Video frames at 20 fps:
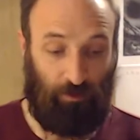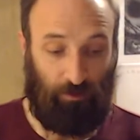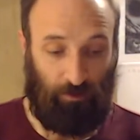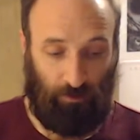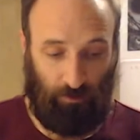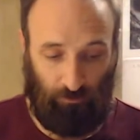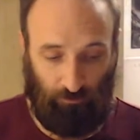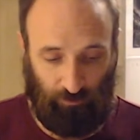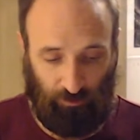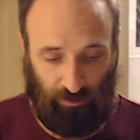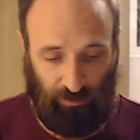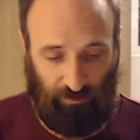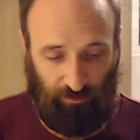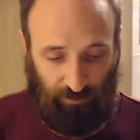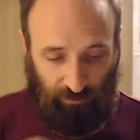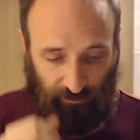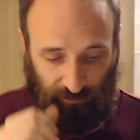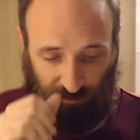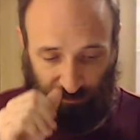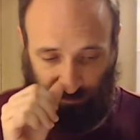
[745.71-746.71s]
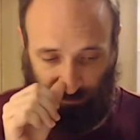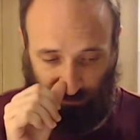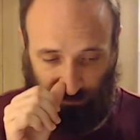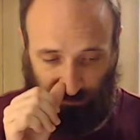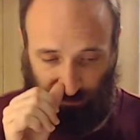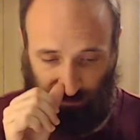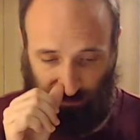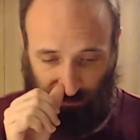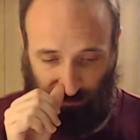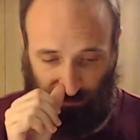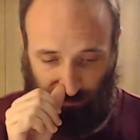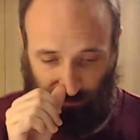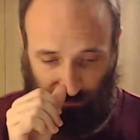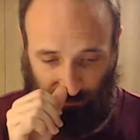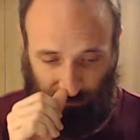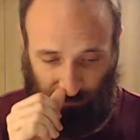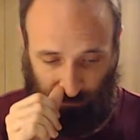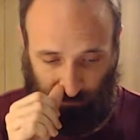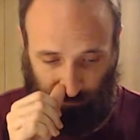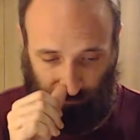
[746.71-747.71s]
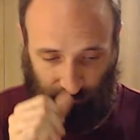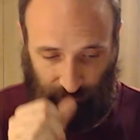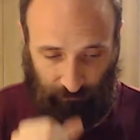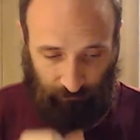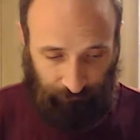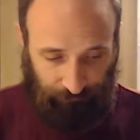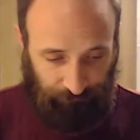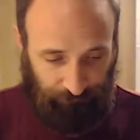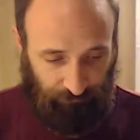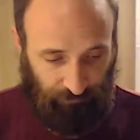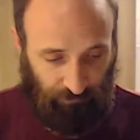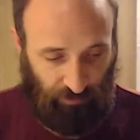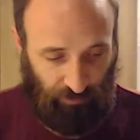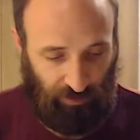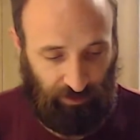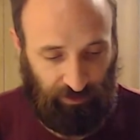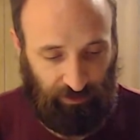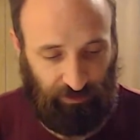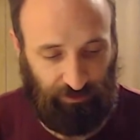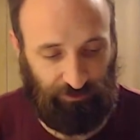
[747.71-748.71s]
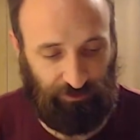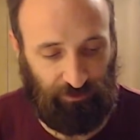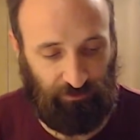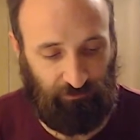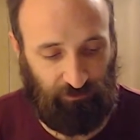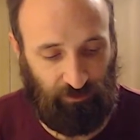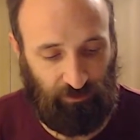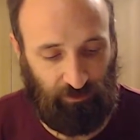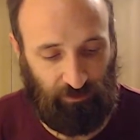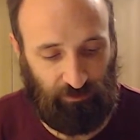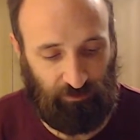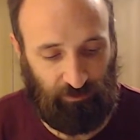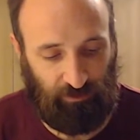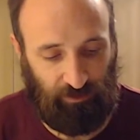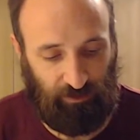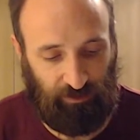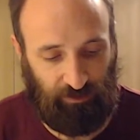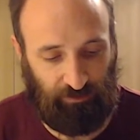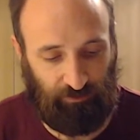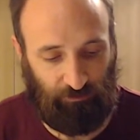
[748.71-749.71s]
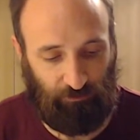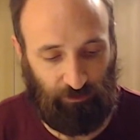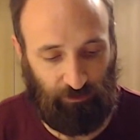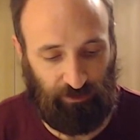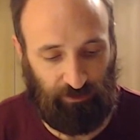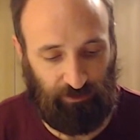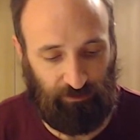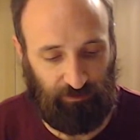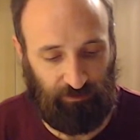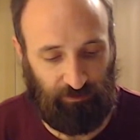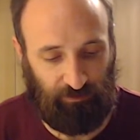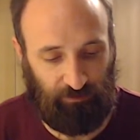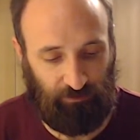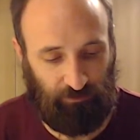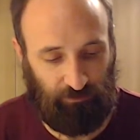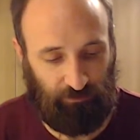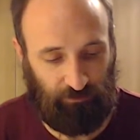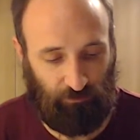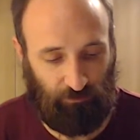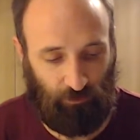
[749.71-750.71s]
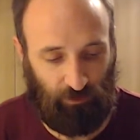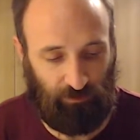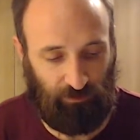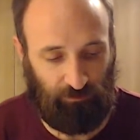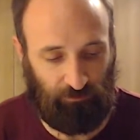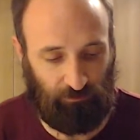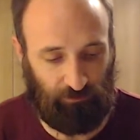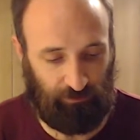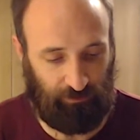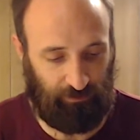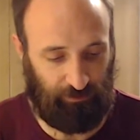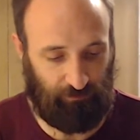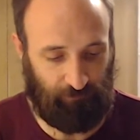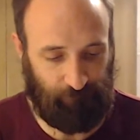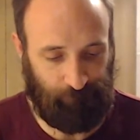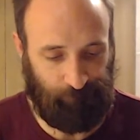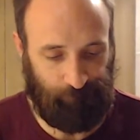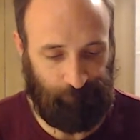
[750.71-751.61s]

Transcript: Okay, they take the analogy of the young lion quite literally here.